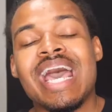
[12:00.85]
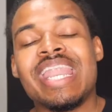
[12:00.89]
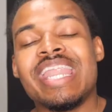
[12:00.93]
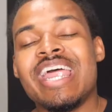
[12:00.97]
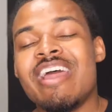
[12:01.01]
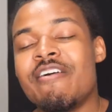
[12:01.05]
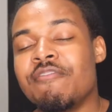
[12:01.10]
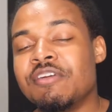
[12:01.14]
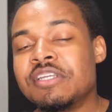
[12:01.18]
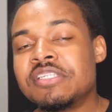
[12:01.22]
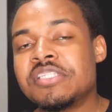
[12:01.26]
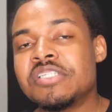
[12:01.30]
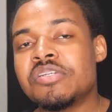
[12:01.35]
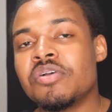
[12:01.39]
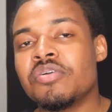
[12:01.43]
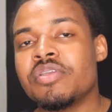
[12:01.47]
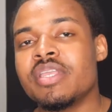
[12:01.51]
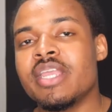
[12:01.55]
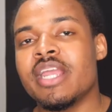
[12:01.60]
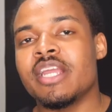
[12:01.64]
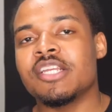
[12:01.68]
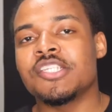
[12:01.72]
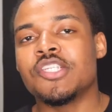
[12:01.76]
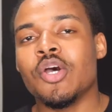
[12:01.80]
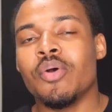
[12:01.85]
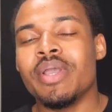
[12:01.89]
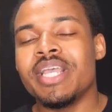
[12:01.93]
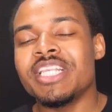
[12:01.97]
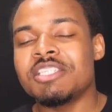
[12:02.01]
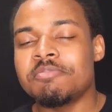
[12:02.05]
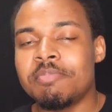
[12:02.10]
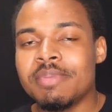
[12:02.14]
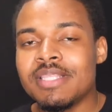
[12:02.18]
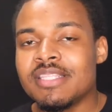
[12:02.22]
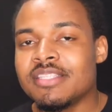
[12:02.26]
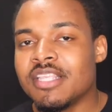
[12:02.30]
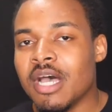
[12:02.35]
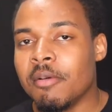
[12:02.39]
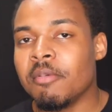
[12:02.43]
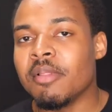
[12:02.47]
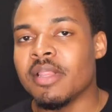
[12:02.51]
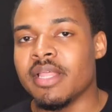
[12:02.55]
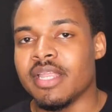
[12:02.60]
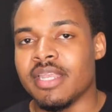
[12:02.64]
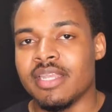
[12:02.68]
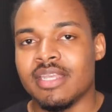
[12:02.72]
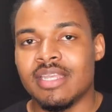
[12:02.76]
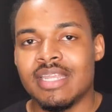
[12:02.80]
And every single year, so it's been
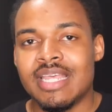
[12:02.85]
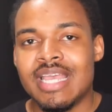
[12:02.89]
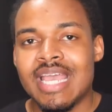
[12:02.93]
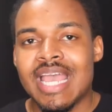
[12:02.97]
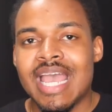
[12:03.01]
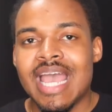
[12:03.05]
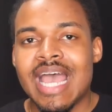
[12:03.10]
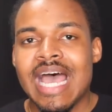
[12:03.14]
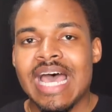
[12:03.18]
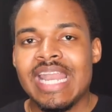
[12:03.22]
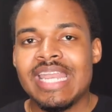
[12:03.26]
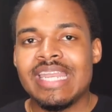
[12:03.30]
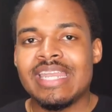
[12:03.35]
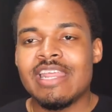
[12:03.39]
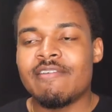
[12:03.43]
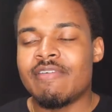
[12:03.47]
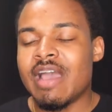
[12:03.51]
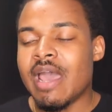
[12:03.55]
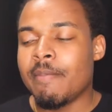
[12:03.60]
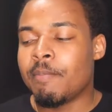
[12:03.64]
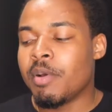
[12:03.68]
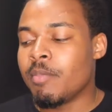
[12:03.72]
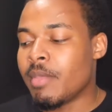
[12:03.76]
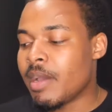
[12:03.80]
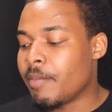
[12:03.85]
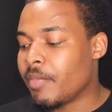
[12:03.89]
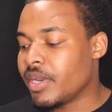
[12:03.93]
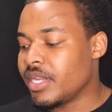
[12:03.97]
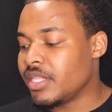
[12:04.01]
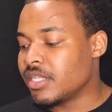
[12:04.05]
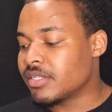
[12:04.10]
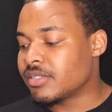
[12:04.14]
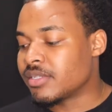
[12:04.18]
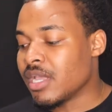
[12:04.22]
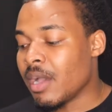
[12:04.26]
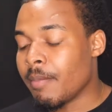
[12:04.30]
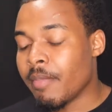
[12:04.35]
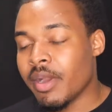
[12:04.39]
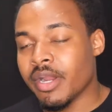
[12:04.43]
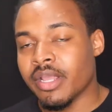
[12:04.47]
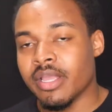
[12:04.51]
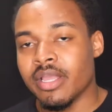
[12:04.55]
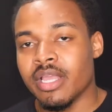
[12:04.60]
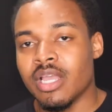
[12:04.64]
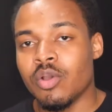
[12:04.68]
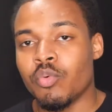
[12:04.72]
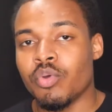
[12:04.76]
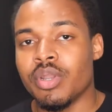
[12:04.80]
doubling. And if I put my money in the stock
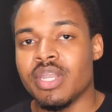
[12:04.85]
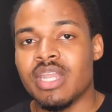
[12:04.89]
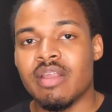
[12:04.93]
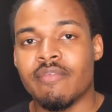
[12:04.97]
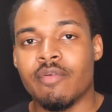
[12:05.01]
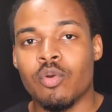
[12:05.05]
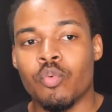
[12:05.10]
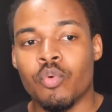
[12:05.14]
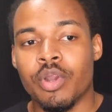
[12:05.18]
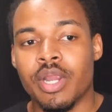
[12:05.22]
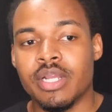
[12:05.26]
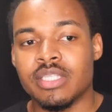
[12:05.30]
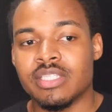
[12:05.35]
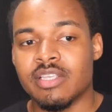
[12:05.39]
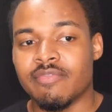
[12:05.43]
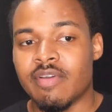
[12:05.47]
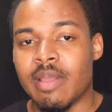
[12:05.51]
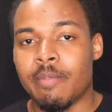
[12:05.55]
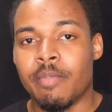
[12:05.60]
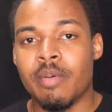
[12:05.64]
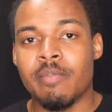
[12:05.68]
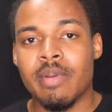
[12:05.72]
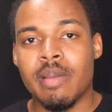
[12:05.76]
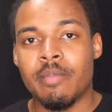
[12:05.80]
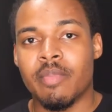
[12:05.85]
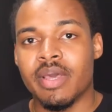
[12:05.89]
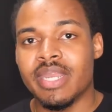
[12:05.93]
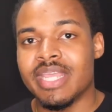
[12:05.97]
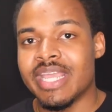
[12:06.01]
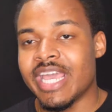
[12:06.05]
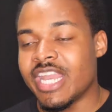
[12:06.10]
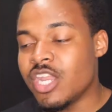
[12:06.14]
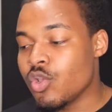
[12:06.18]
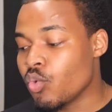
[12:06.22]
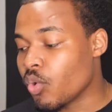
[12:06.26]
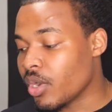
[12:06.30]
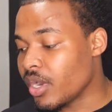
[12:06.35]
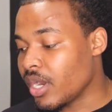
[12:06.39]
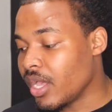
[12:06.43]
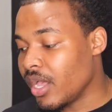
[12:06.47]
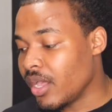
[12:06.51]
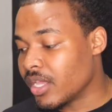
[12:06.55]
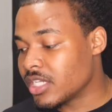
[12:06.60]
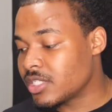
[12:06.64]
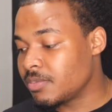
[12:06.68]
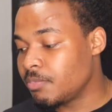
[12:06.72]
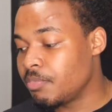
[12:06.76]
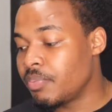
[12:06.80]
market, it would have never worked. If I put my money anywhere
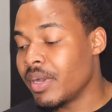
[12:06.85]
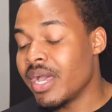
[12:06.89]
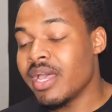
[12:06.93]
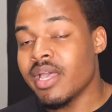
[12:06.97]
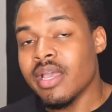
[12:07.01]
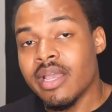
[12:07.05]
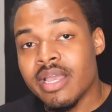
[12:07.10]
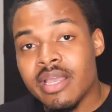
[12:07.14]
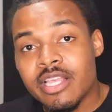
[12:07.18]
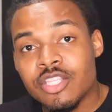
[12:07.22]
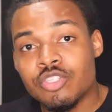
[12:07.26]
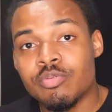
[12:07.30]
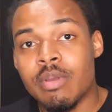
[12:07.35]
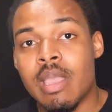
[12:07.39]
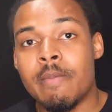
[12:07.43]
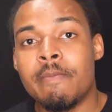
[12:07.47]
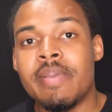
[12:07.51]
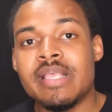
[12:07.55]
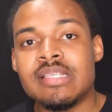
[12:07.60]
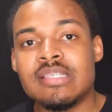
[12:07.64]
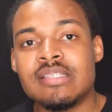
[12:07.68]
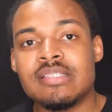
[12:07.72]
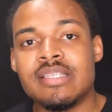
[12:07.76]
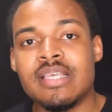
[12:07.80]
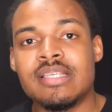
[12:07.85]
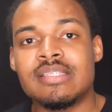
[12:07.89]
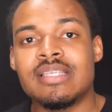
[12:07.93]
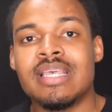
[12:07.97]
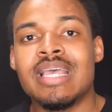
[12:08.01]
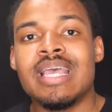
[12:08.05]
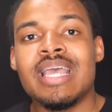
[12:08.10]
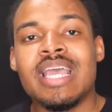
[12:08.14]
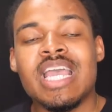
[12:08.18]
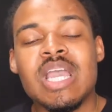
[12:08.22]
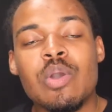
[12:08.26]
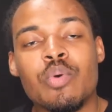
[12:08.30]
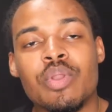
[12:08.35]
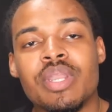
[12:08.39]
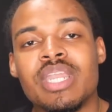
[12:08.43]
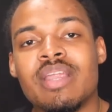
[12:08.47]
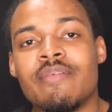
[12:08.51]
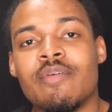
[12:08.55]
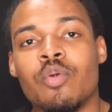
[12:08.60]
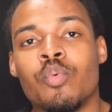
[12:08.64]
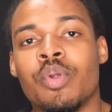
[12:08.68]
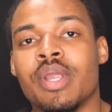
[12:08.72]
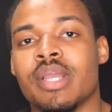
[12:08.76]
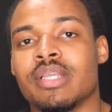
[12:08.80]
else but into my businesses, it would have
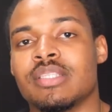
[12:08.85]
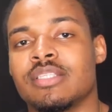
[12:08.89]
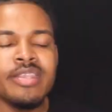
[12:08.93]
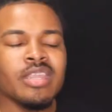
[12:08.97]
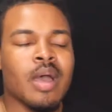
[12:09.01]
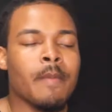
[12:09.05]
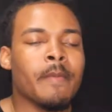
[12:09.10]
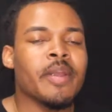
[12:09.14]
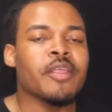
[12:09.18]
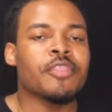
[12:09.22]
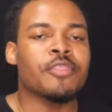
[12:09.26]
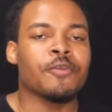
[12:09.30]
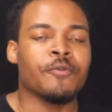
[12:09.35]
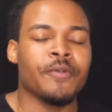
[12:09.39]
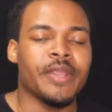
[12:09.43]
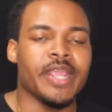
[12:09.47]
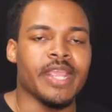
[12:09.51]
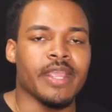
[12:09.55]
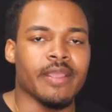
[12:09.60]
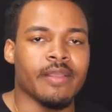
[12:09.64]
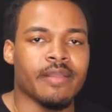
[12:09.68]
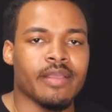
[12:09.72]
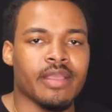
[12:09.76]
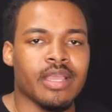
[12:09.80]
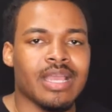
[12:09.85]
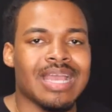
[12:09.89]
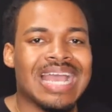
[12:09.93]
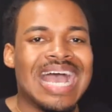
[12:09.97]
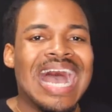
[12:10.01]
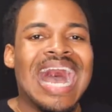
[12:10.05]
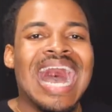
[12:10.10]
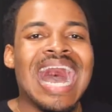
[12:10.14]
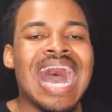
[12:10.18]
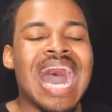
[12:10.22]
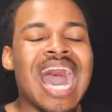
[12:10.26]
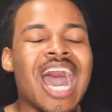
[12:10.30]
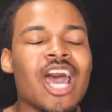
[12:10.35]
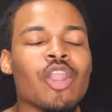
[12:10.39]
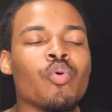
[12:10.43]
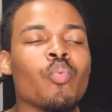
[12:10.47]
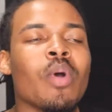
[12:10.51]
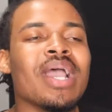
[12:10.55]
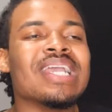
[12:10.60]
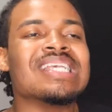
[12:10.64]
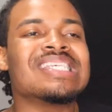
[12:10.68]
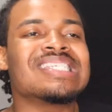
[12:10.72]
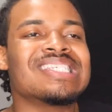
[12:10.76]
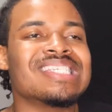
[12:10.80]
never worked. Number three, how do
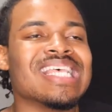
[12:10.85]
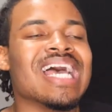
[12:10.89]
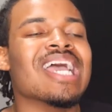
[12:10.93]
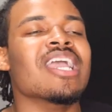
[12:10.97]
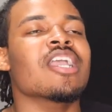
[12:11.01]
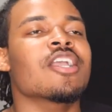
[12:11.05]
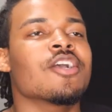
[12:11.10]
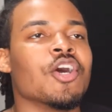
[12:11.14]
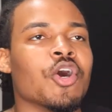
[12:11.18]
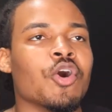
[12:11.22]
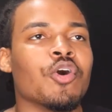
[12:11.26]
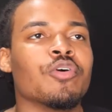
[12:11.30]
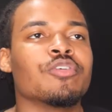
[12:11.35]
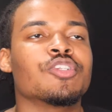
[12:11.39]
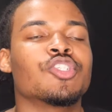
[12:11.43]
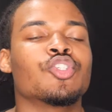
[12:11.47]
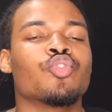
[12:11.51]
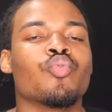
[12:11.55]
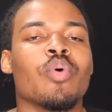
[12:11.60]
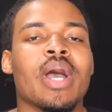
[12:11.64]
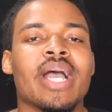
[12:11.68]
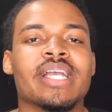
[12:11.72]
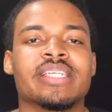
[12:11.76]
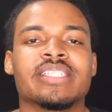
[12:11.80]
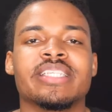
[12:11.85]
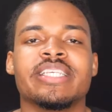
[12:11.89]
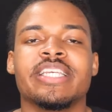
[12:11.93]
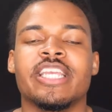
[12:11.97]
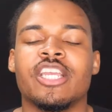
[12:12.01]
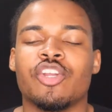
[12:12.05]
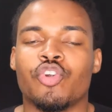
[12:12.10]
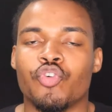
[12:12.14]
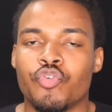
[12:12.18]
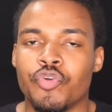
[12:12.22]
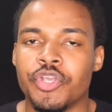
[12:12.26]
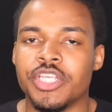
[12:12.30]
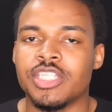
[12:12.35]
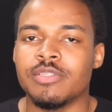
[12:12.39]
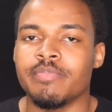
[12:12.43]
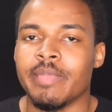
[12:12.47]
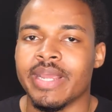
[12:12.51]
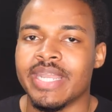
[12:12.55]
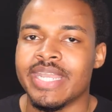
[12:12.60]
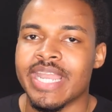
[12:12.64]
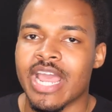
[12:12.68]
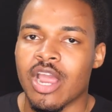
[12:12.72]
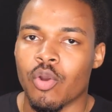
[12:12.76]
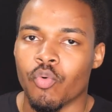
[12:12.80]
I set goals to actually increase
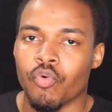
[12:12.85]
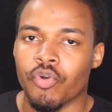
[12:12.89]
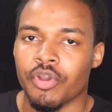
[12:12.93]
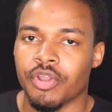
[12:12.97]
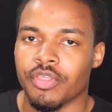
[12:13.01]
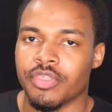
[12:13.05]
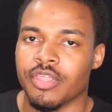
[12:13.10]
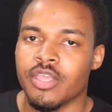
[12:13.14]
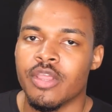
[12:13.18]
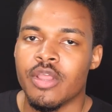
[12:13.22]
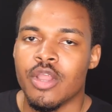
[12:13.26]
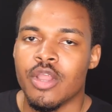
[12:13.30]
my net worth?